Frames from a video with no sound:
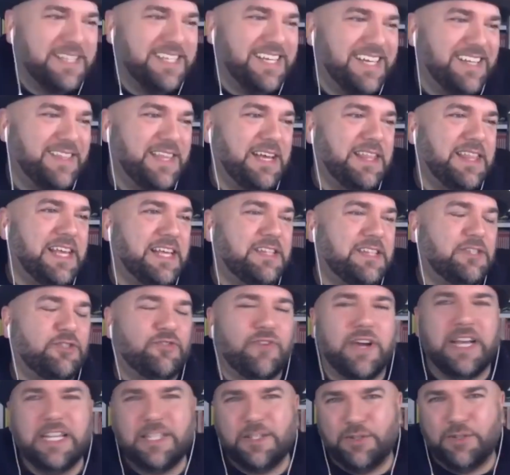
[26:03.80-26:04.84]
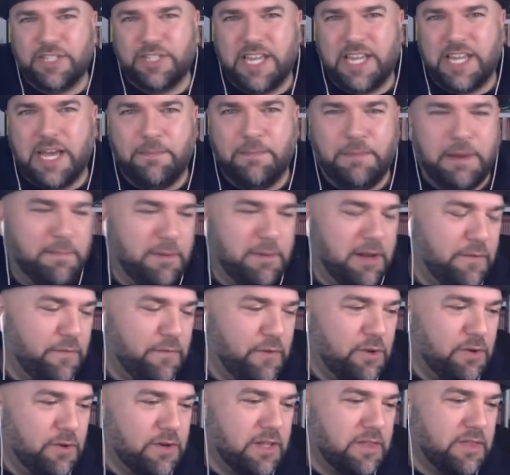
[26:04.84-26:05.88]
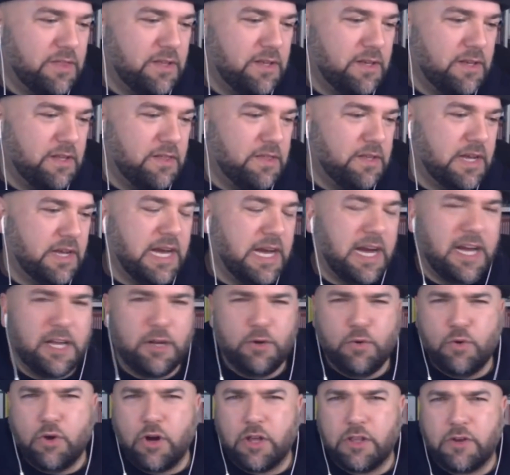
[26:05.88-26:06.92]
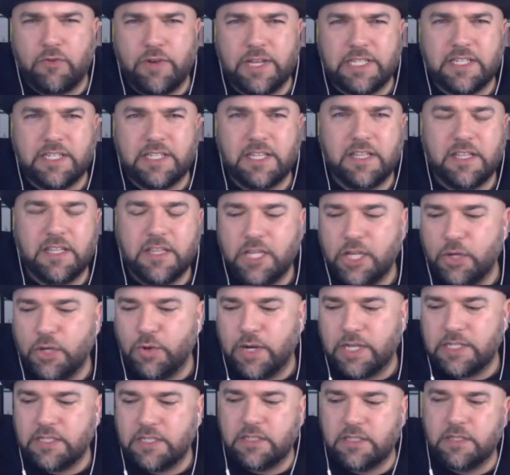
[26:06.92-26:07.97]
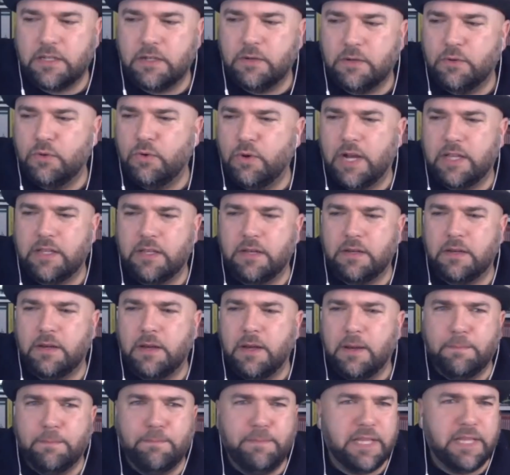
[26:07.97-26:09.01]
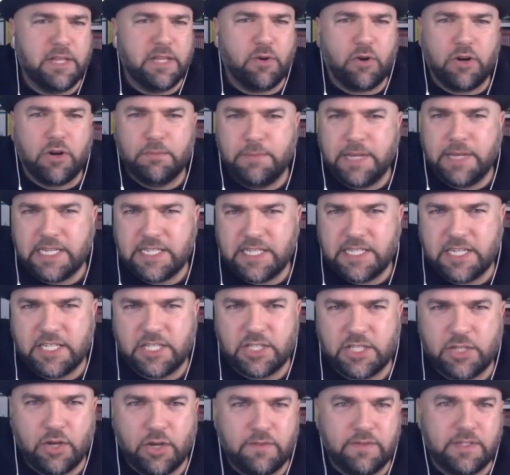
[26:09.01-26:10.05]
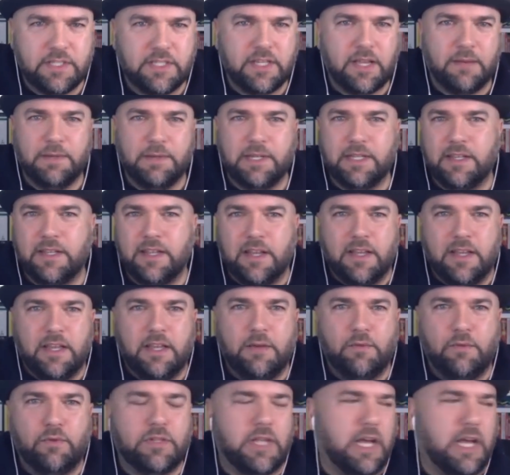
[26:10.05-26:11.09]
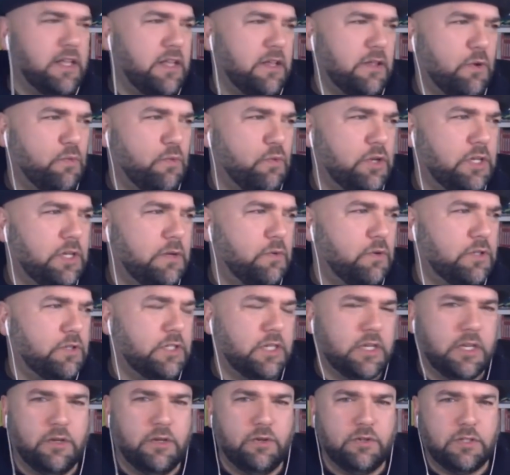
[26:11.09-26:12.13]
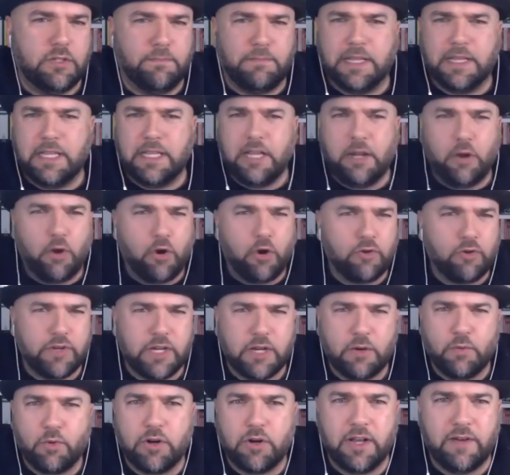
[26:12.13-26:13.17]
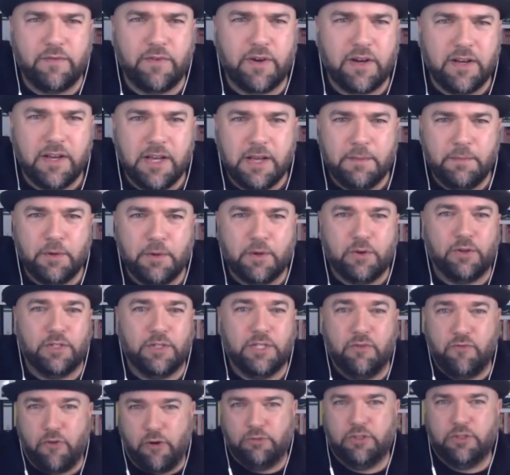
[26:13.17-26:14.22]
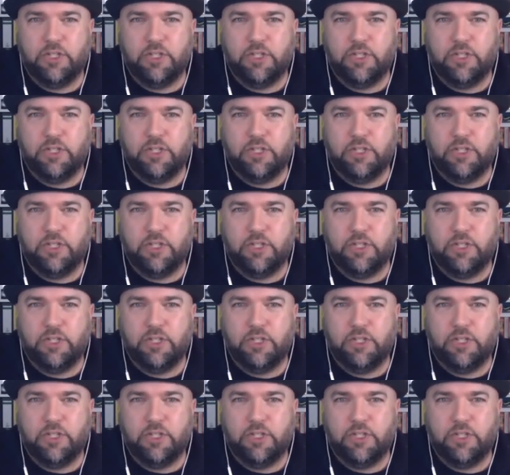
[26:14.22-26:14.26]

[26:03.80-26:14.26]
they're trying to scare people. If you look at the guy who got arrested in the US, who had a Bitcoin mixing service. I mean, he was, I don't know what he was accused of, money laundering or whatever, because he wrote